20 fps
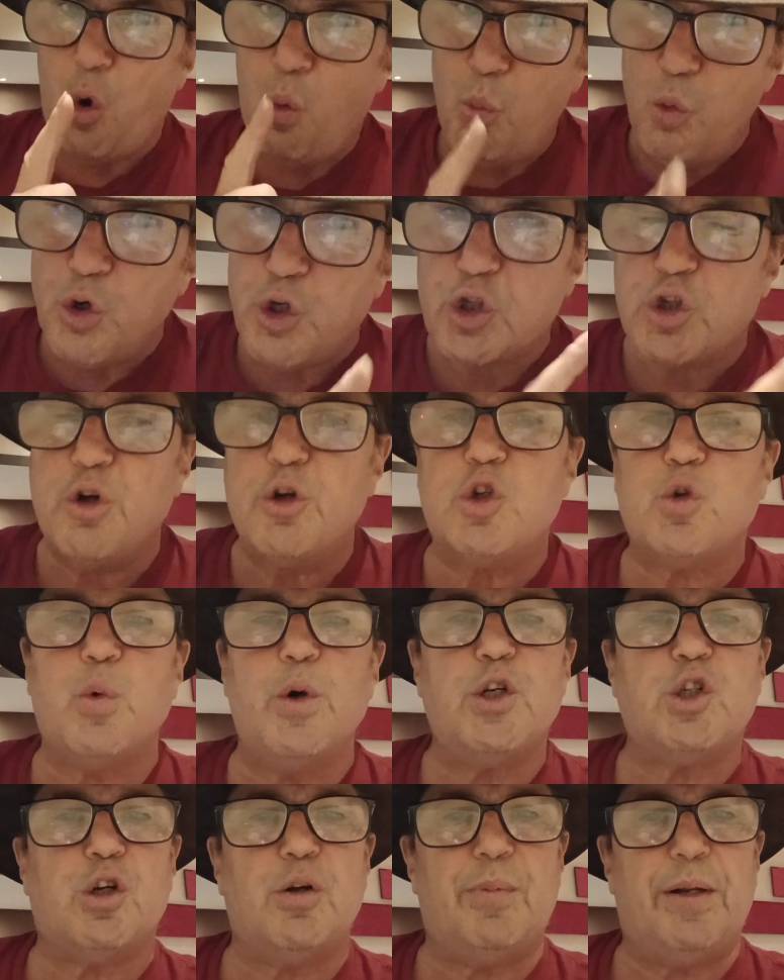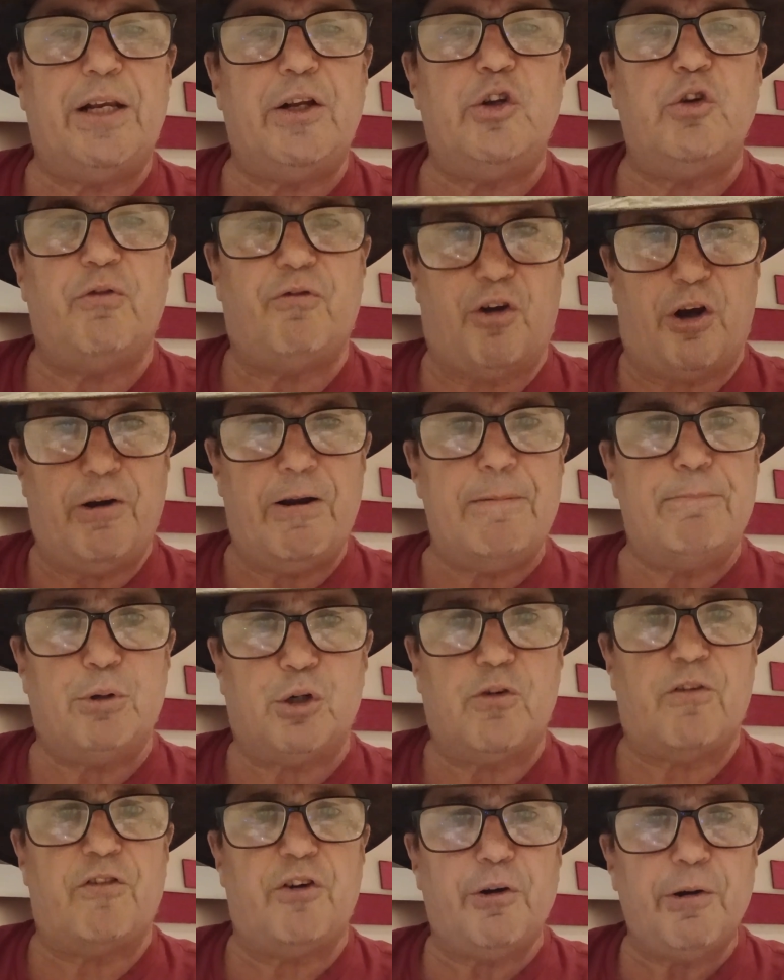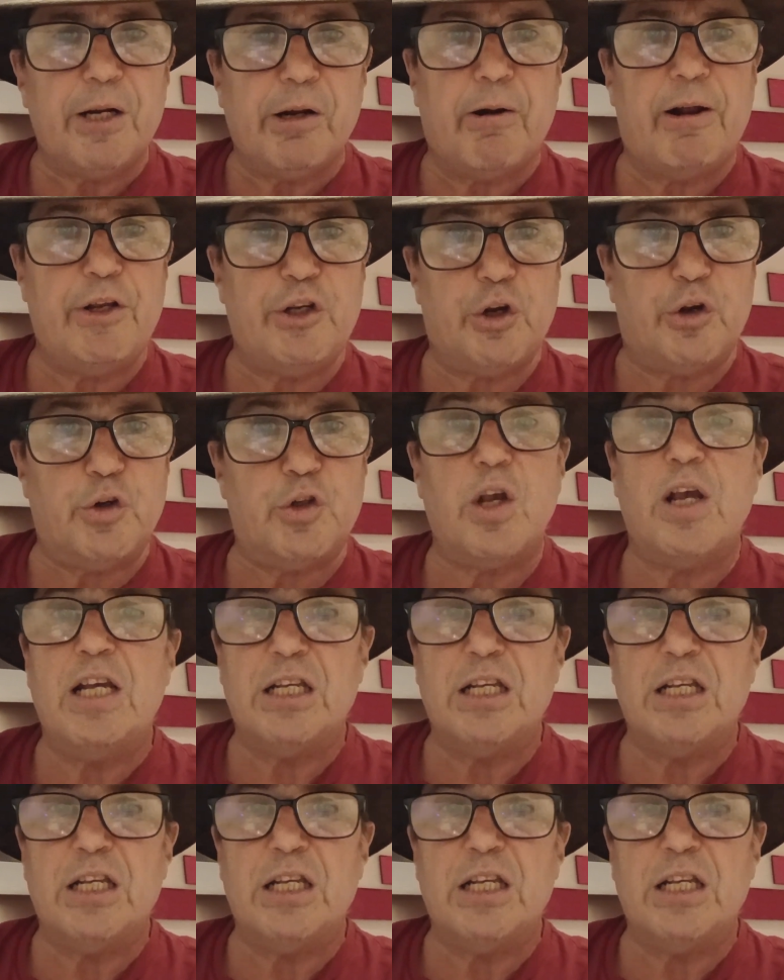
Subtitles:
could be put to very great use,